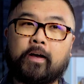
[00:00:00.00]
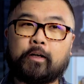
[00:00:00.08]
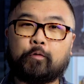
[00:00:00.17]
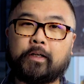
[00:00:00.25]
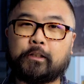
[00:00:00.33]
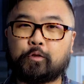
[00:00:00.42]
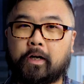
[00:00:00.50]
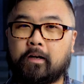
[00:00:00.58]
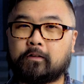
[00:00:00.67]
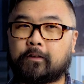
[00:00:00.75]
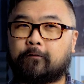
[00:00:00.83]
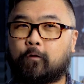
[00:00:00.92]
evaluate
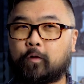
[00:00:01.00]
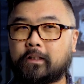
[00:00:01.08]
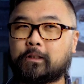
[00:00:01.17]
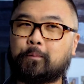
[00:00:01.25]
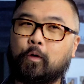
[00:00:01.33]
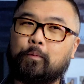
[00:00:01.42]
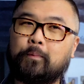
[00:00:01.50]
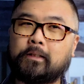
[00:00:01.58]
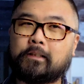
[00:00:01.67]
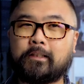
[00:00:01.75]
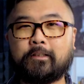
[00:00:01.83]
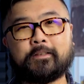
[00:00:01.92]
drives for this
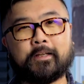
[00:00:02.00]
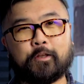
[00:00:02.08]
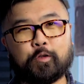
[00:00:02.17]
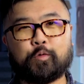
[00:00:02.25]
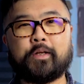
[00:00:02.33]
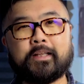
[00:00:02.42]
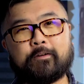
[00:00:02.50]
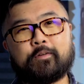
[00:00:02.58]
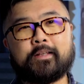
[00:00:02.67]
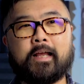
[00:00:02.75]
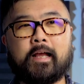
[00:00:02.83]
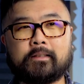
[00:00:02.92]
purpose using 3
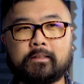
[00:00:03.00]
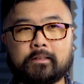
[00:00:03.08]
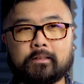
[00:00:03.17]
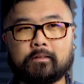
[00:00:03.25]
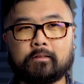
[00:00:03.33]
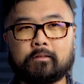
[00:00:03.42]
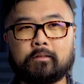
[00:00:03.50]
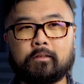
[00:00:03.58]
different tests.